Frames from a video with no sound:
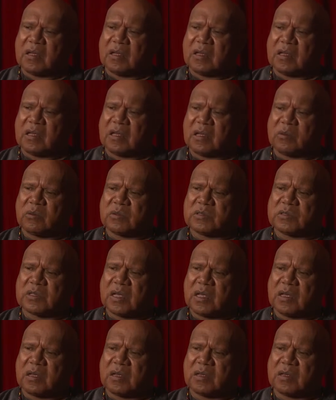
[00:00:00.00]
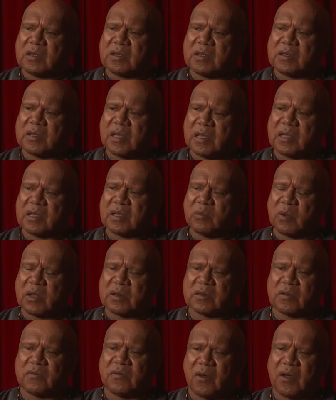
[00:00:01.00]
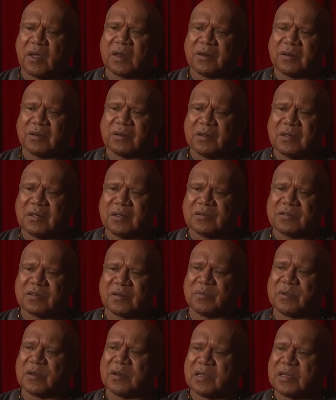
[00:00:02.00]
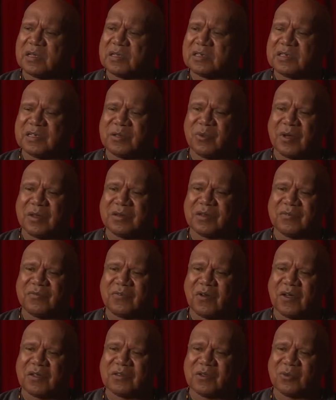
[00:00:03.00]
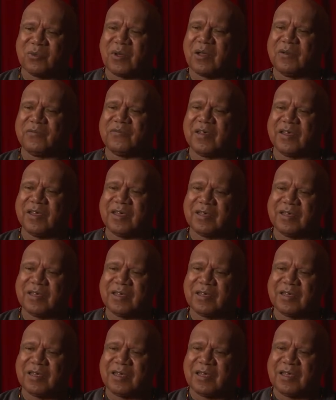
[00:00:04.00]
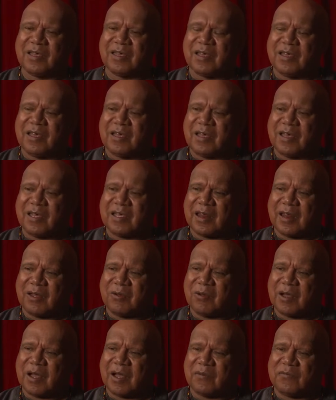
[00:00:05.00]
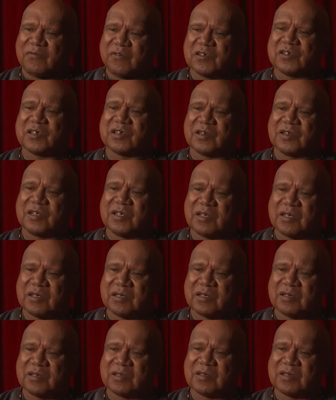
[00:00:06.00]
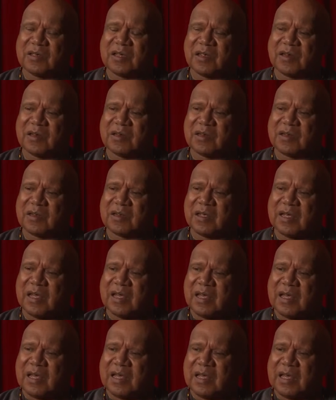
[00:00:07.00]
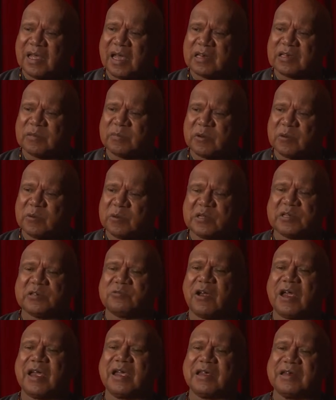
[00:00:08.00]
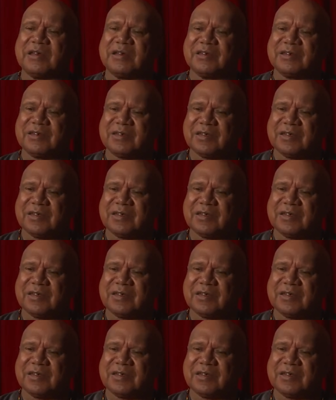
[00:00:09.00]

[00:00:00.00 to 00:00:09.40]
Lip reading: he was, he wanted to fight the police, he wanted to fight the welfare, physically, and he had to be restrained